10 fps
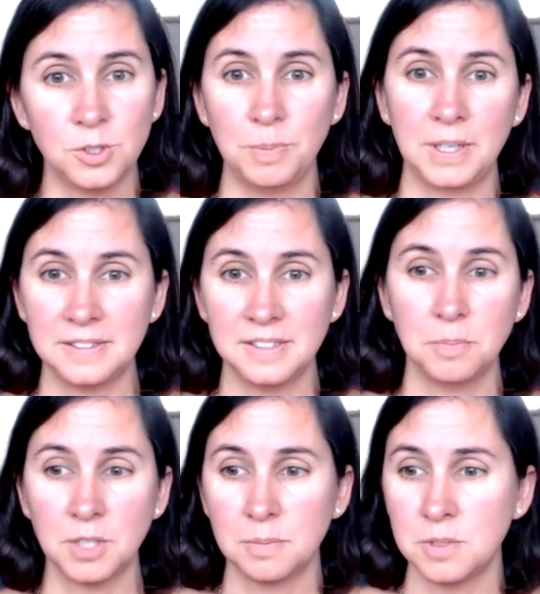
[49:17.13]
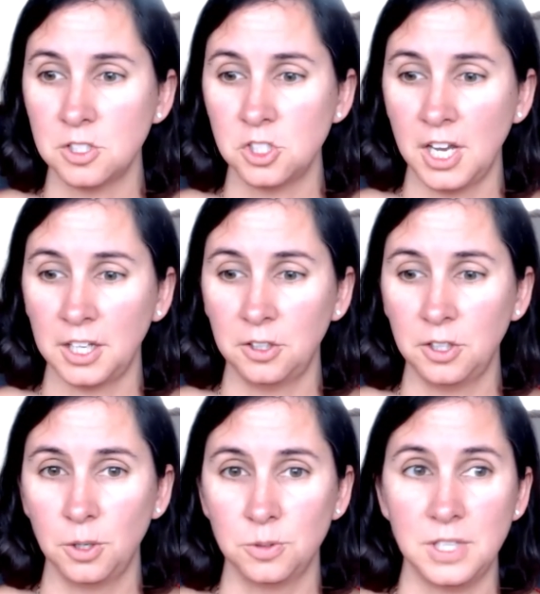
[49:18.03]
because sometimes the chat can
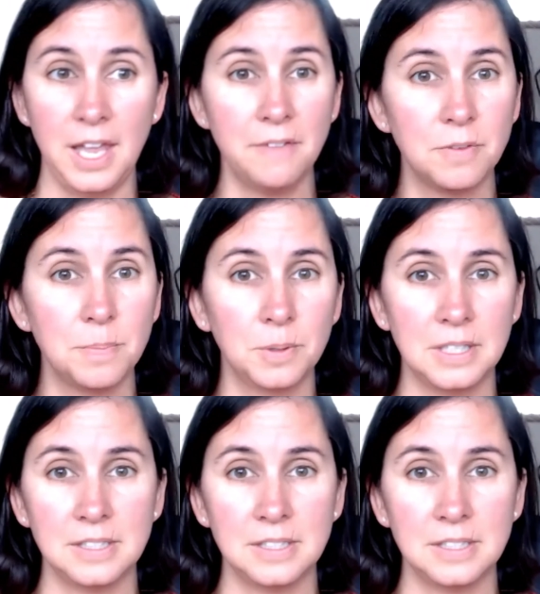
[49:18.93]
go to everybody.